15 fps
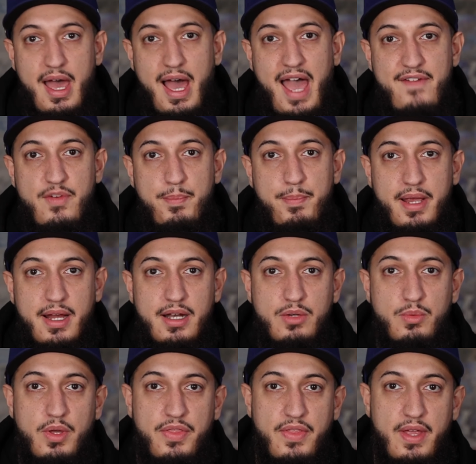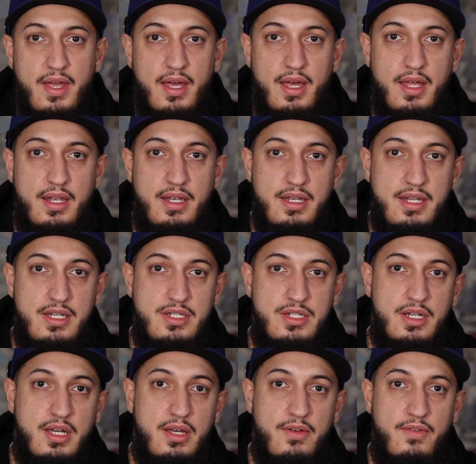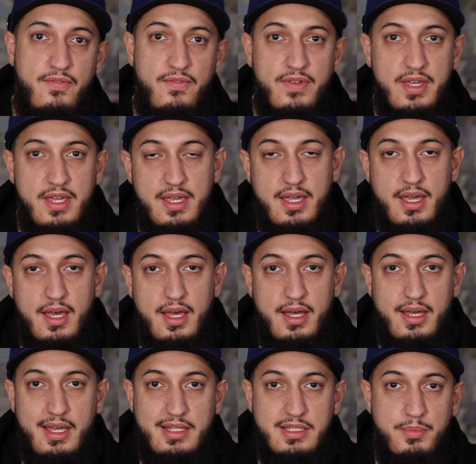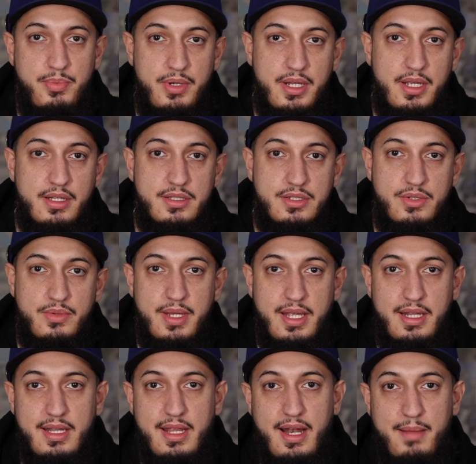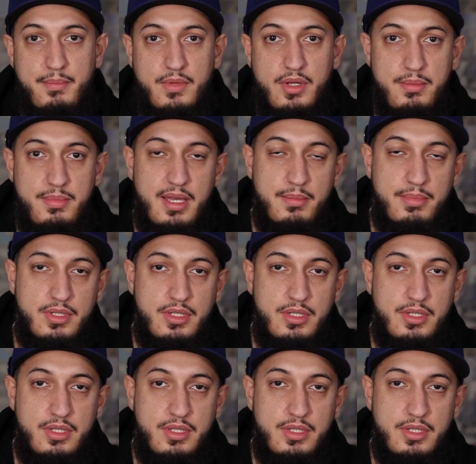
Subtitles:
I have it paired with a Ninja V. It's a pretty good screen that I'm going to be able